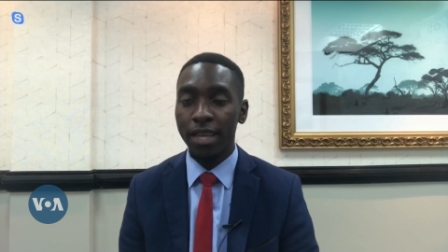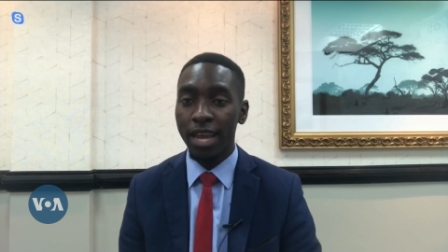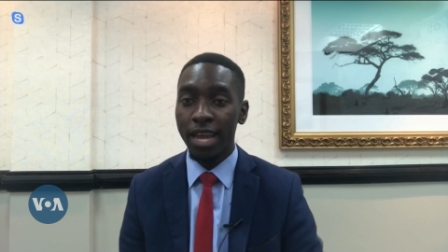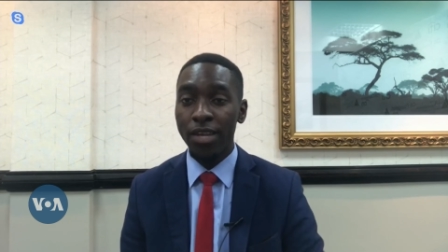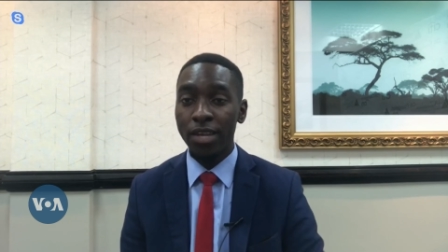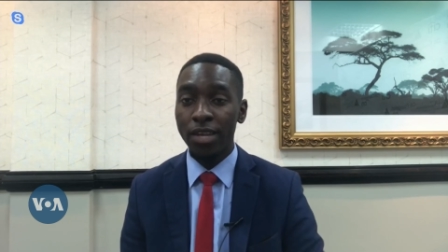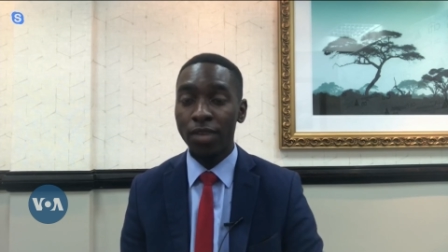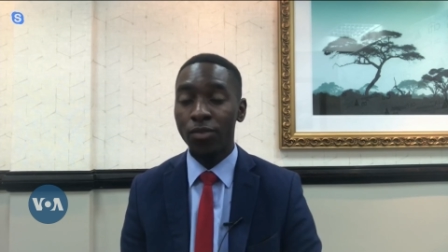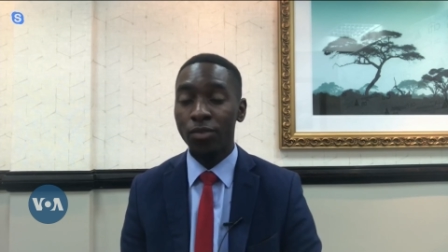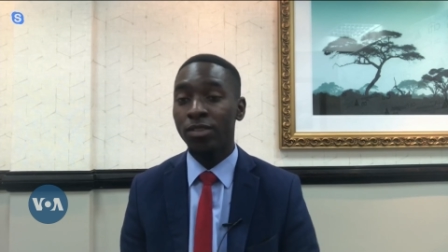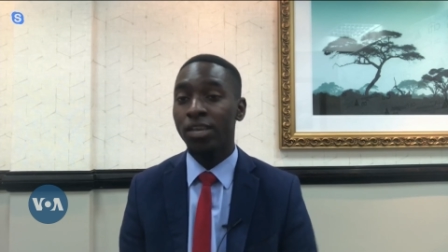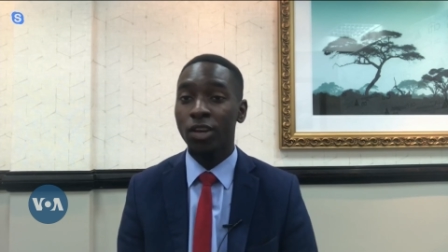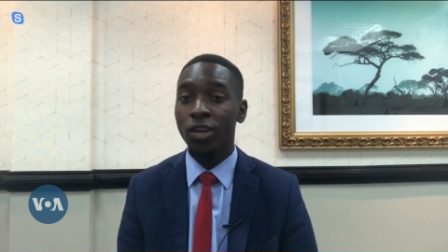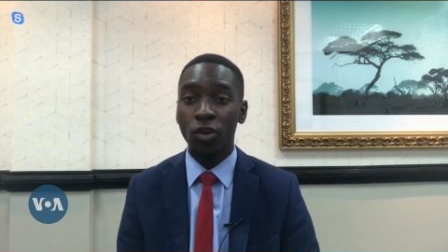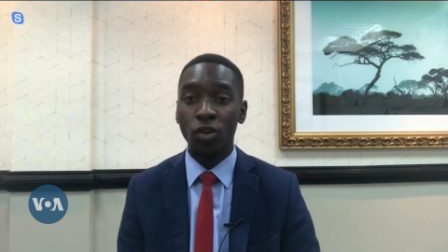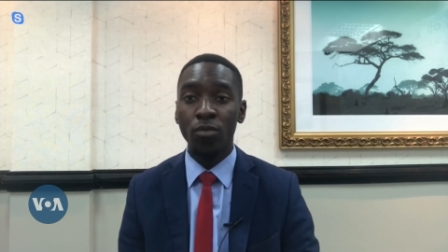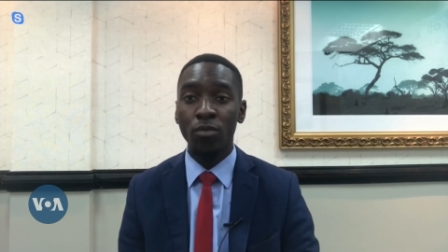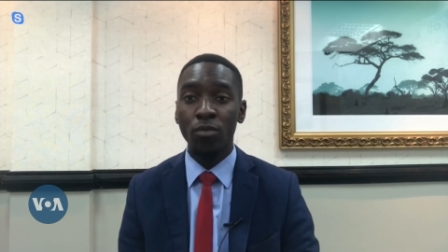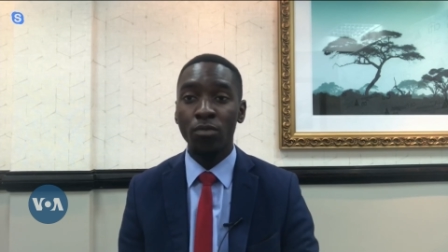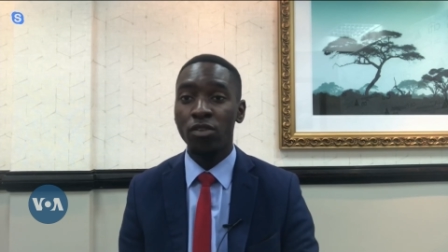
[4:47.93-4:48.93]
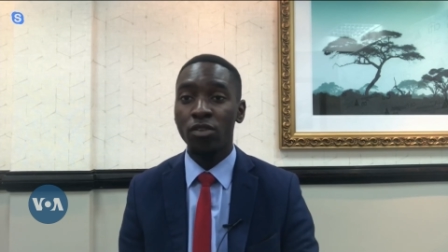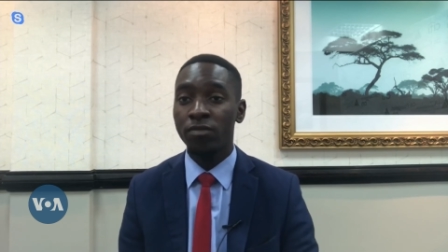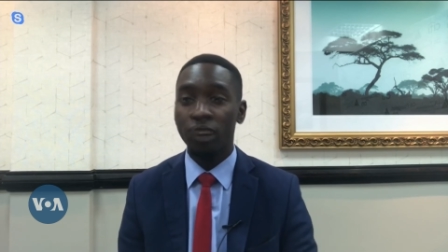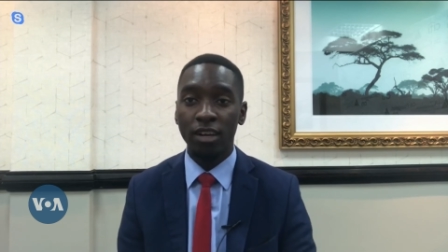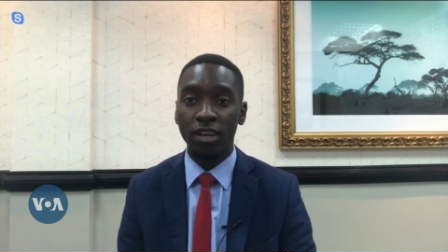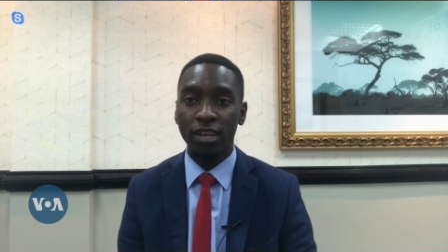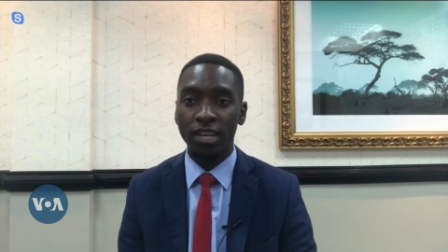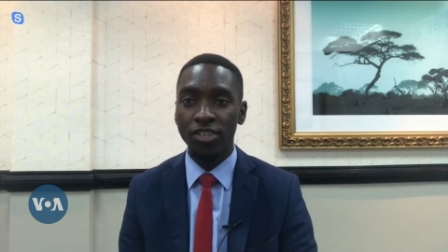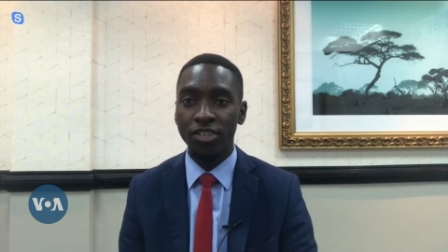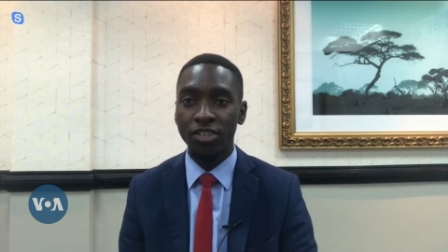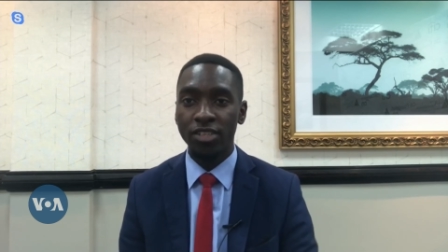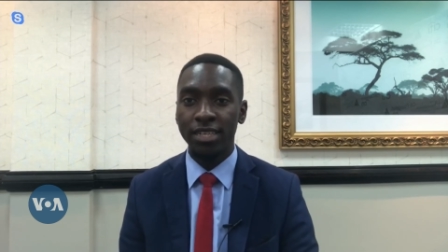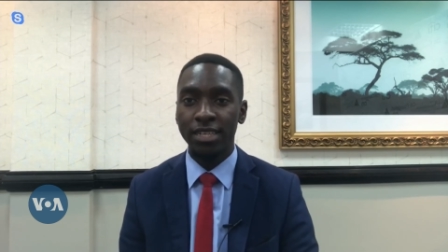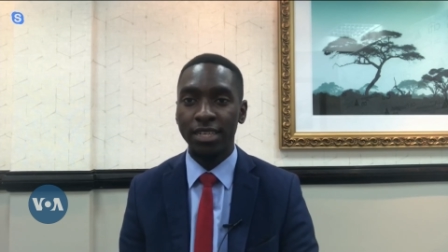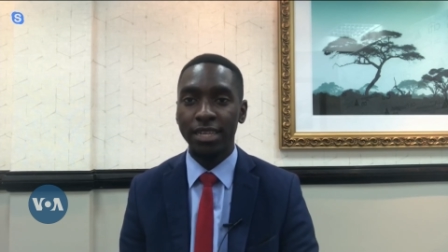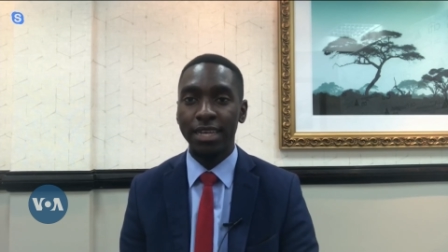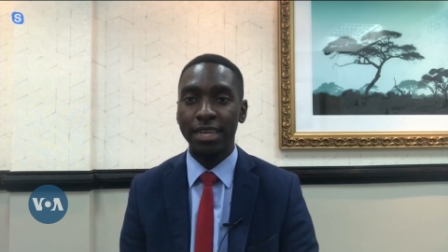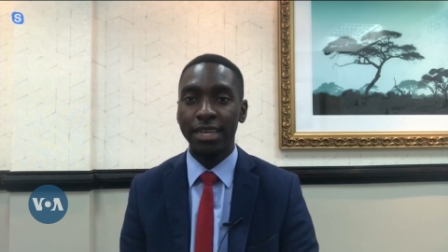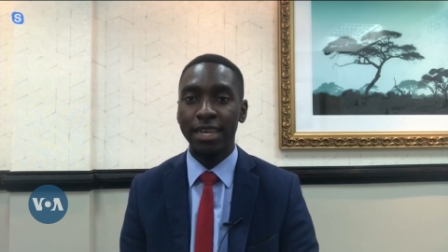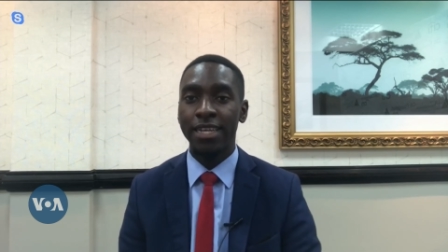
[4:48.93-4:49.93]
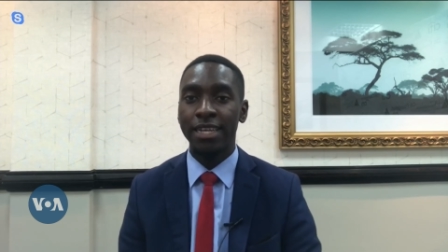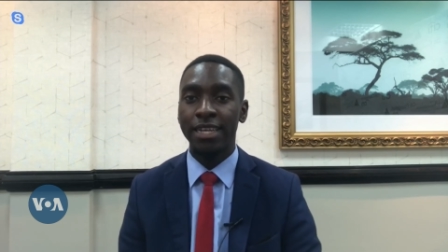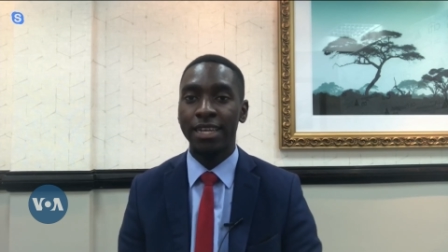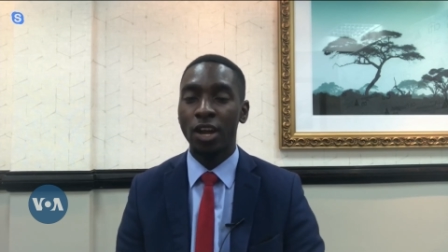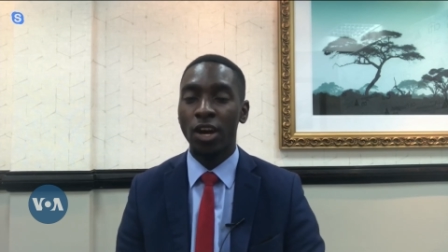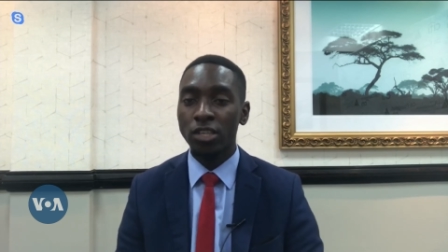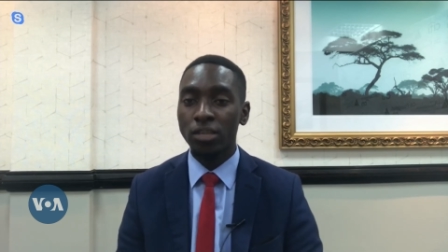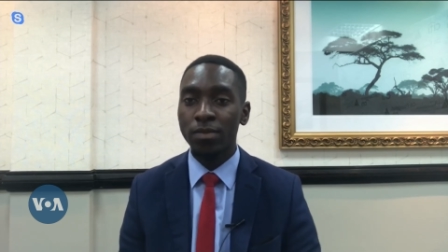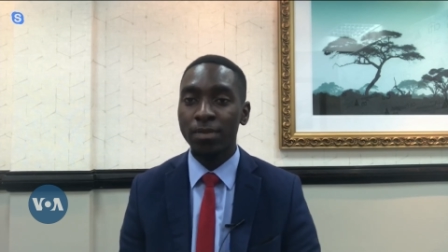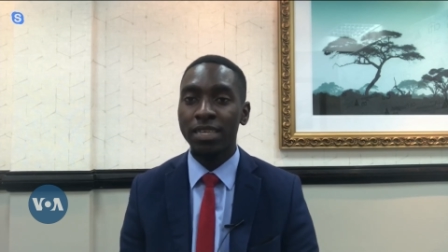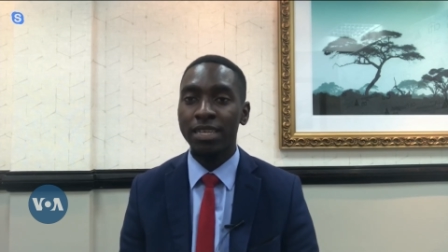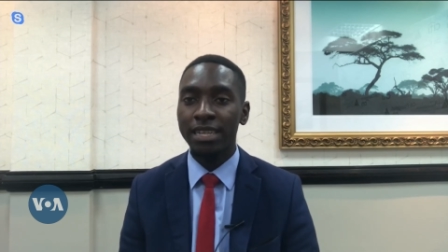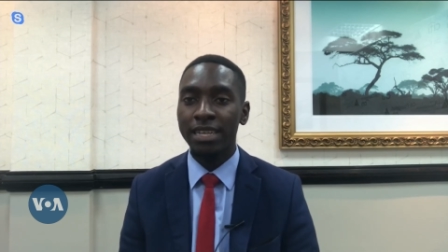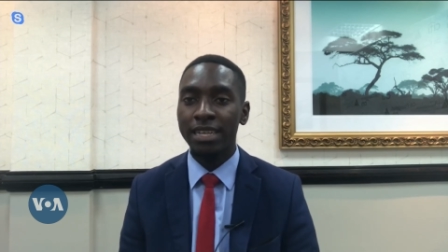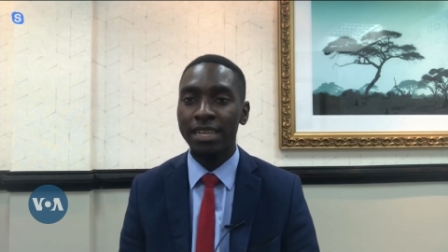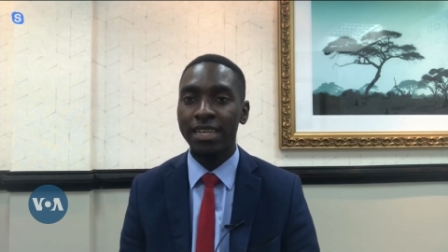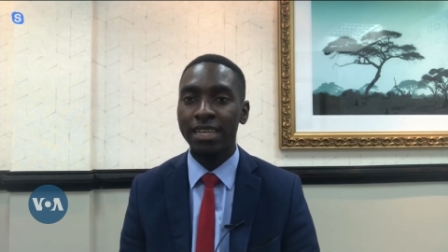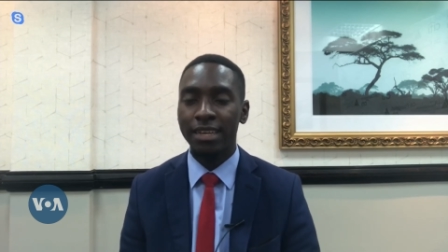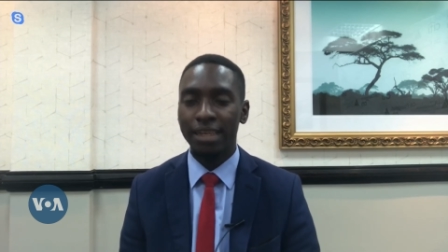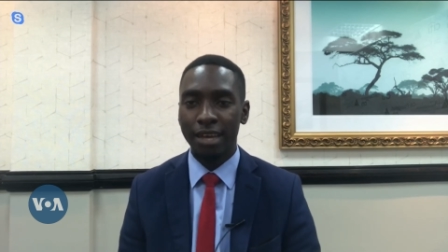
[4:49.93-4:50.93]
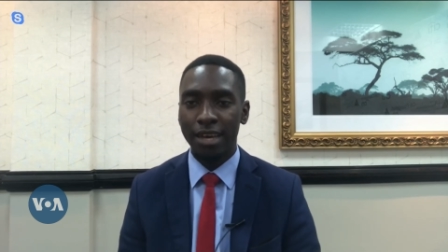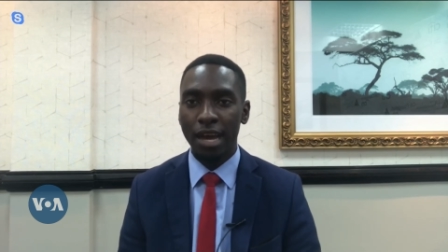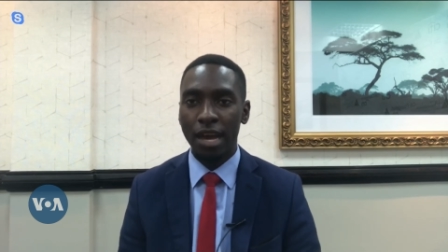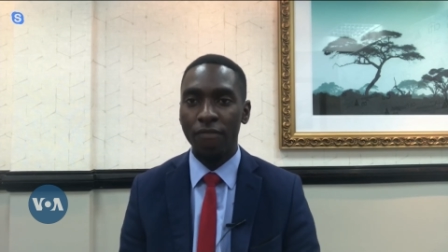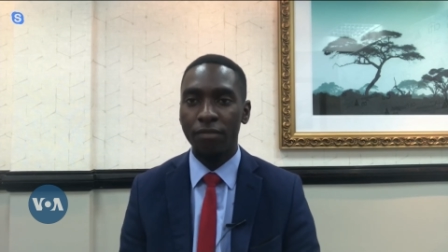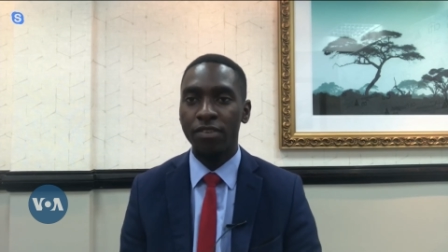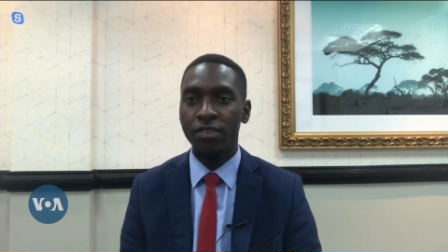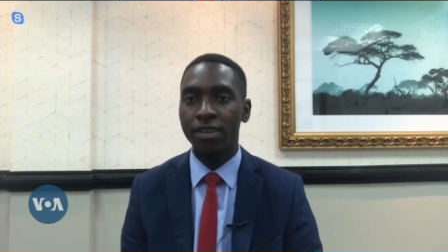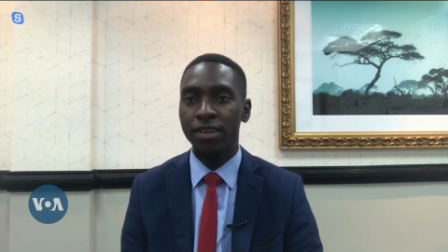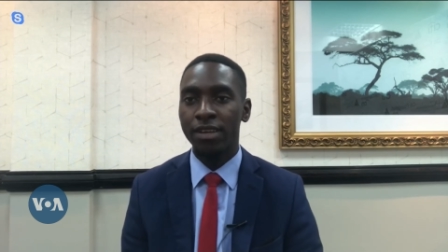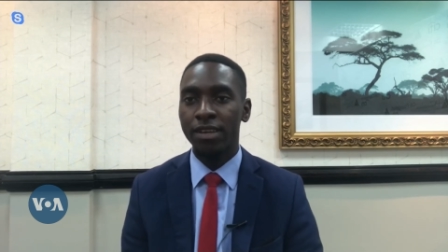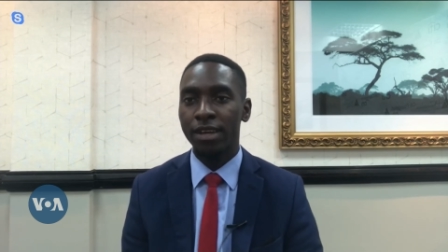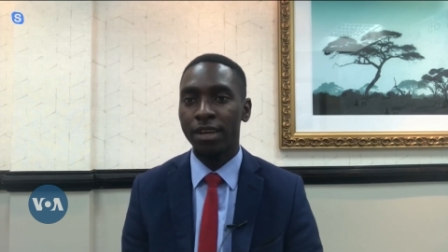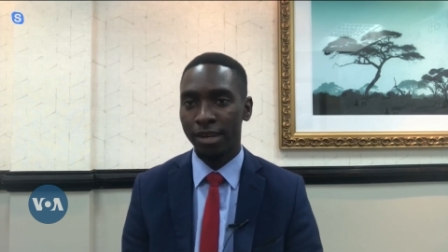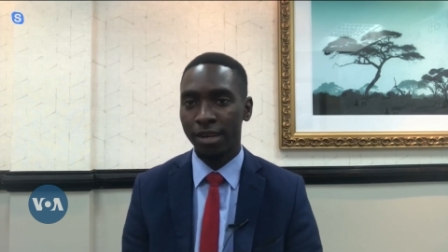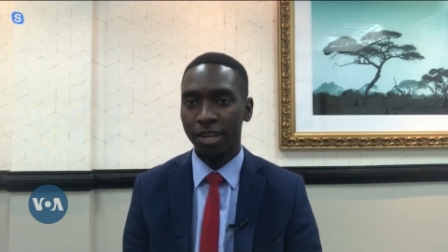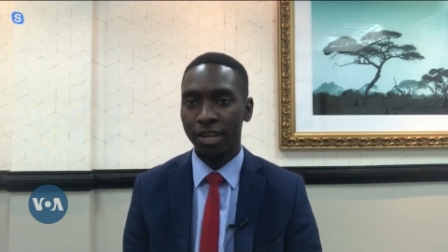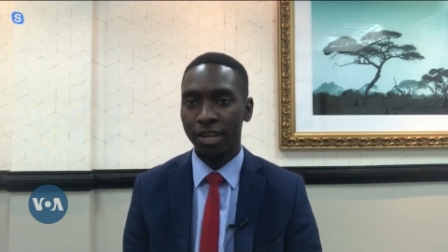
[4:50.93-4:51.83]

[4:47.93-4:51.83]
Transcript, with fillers: and on the economy of our country and ultimately Africa at